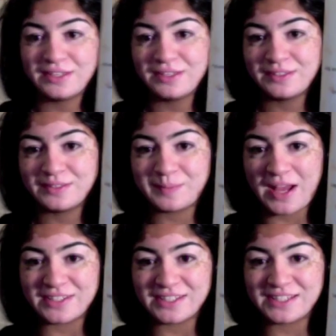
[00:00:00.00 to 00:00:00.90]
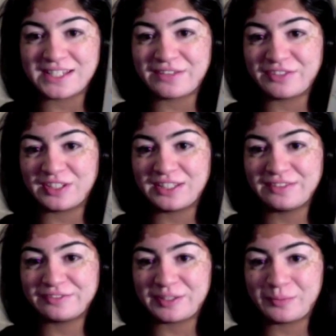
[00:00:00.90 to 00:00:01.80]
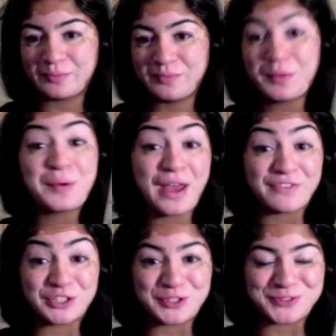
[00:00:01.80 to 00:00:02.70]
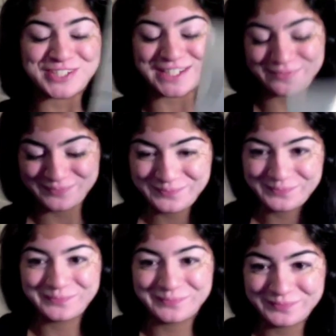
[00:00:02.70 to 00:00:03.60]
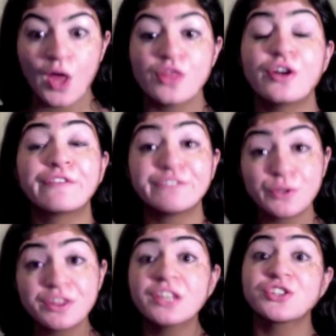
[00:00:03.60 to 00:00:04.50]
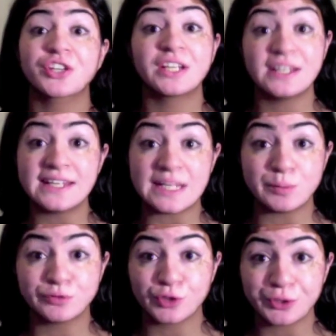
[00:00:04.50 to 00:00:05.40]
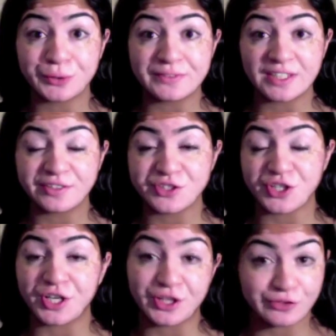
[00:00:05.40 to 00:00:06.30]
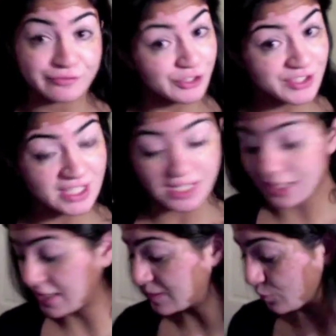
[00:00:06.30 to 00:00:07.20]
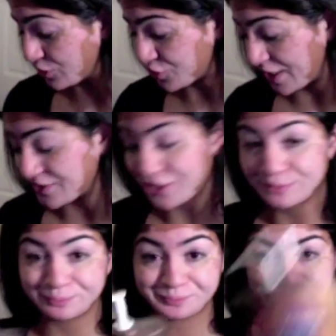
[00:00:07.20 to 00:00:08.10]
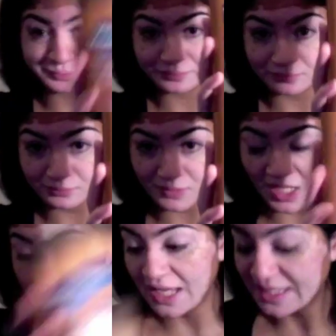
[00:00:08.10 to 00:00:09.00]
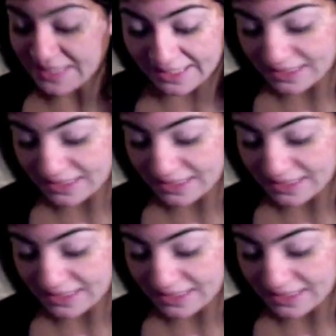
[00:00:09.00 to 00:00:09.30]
spots and stuff on it from having used it. There are a few things you're going to need before you even get started. The first thing is moisturizer. Second